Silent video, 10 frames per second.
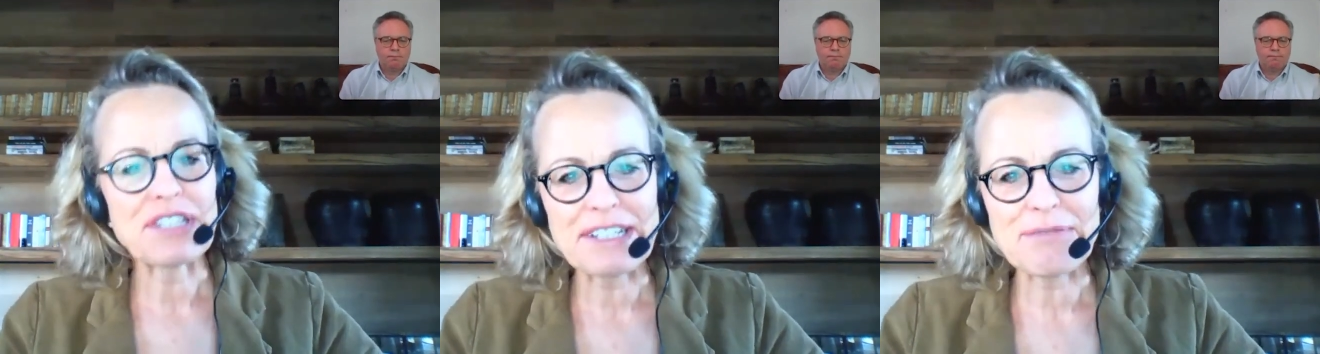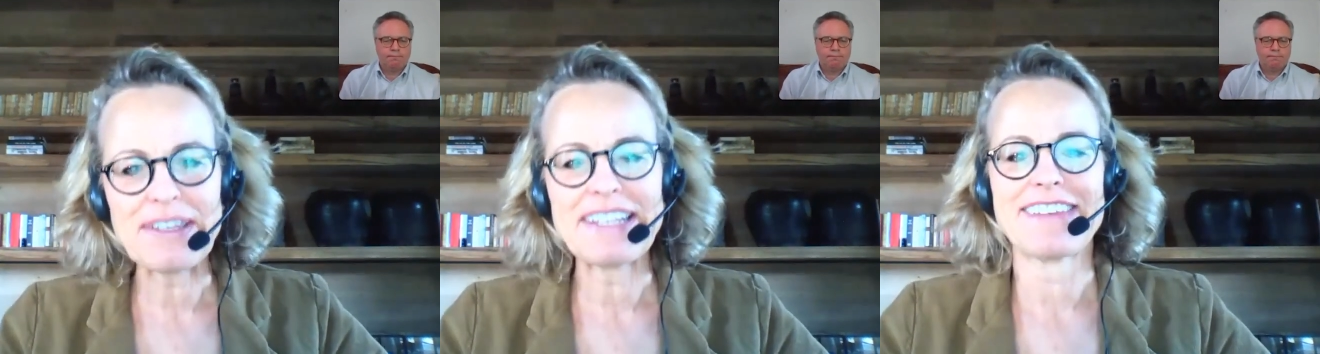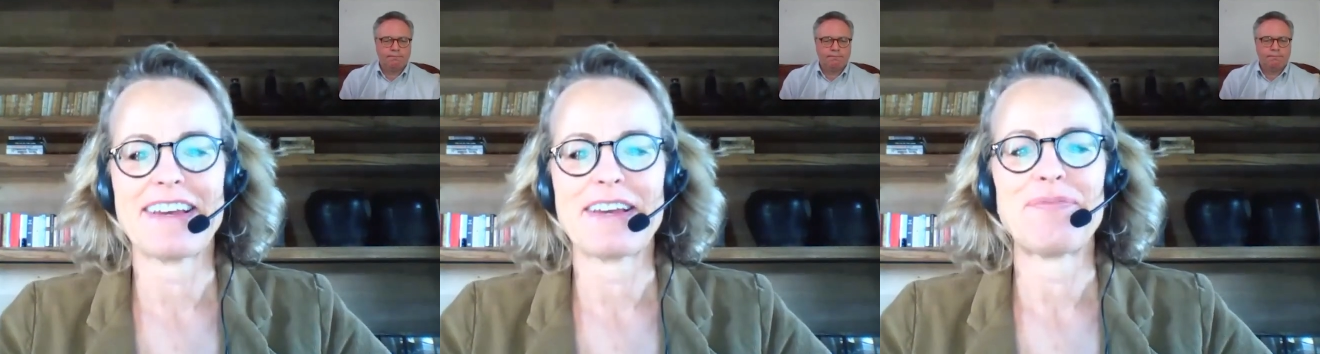Speaker 1: But in the
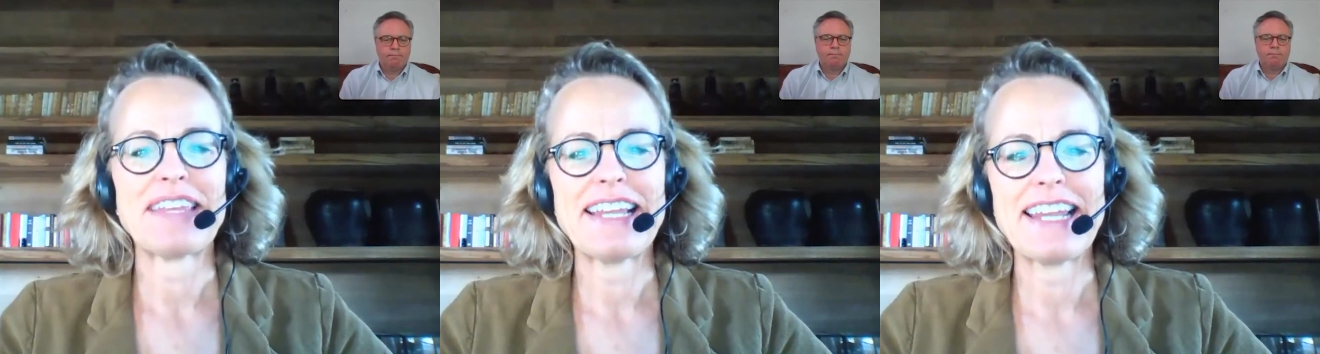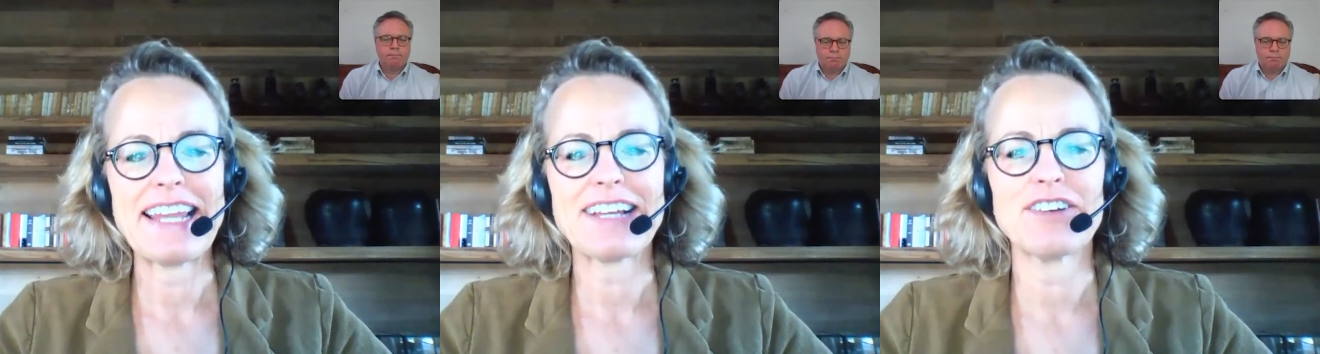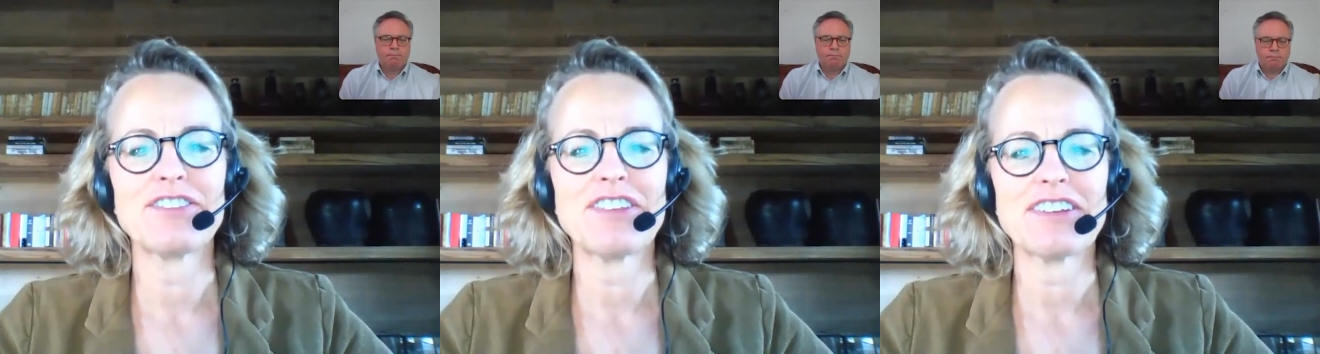meantime,
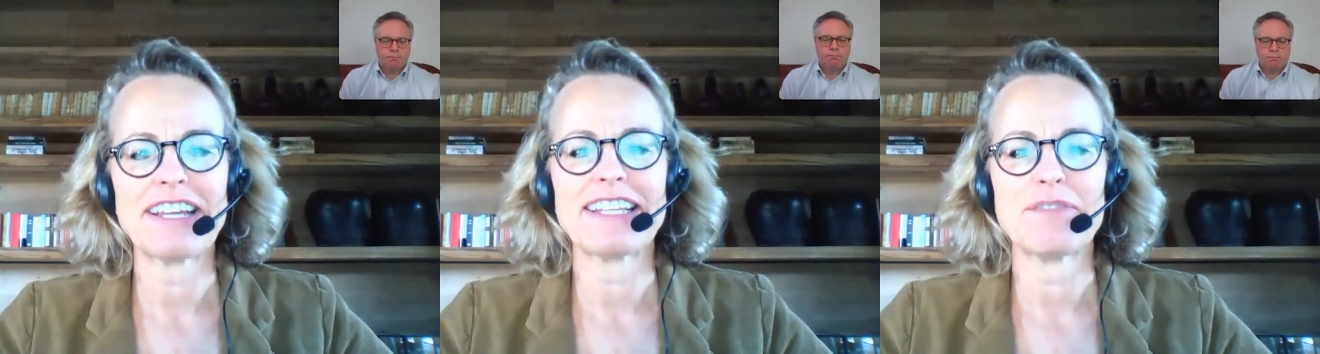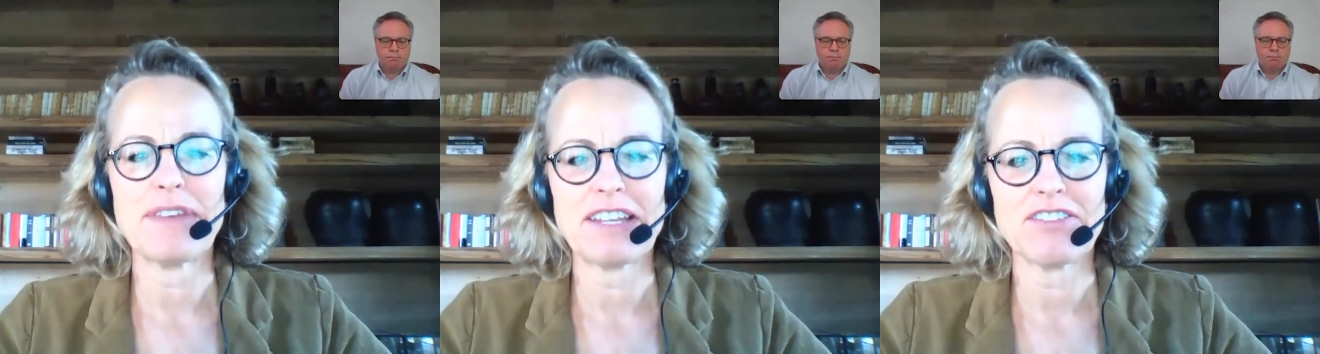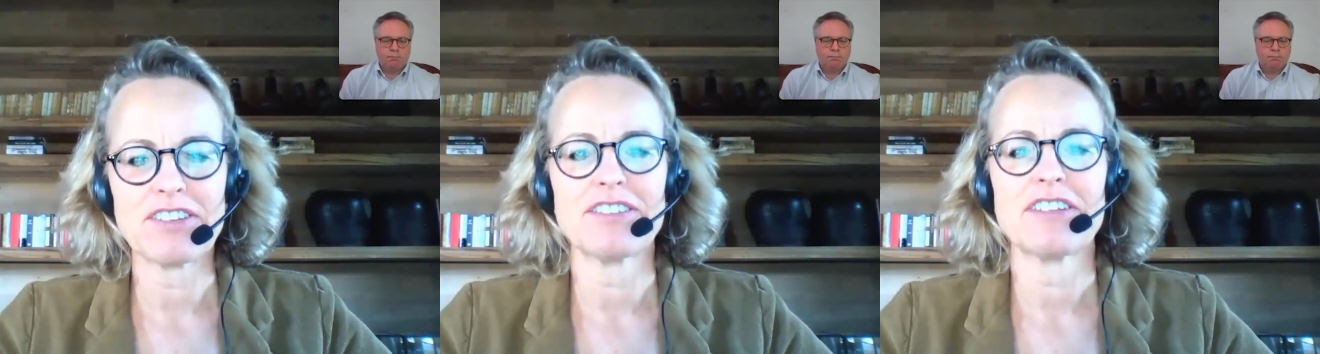lack of direct
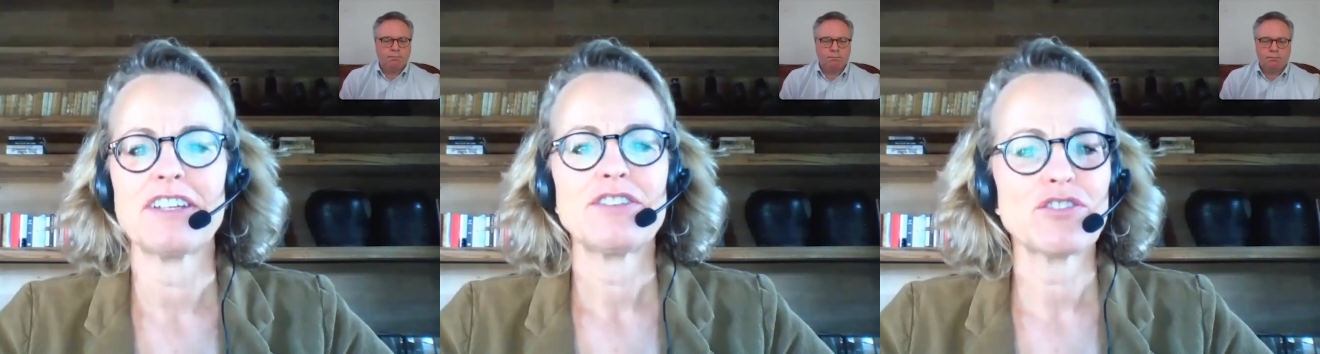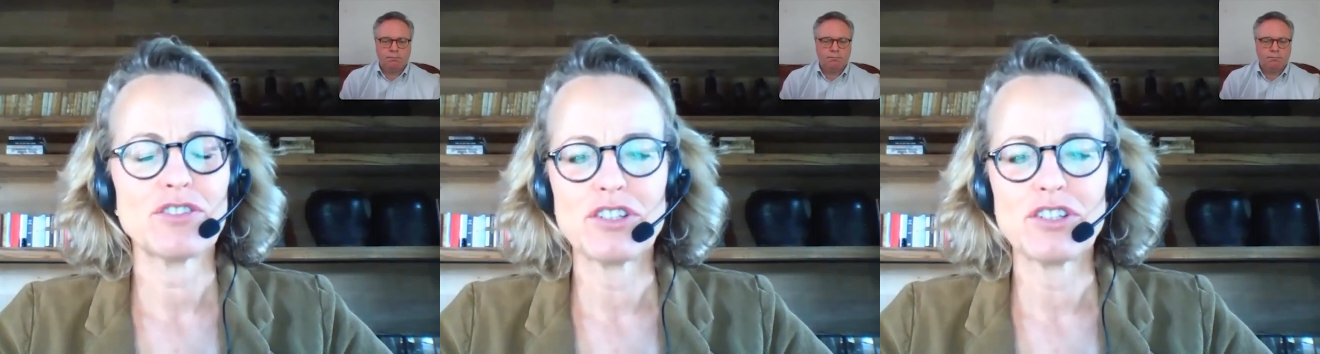measures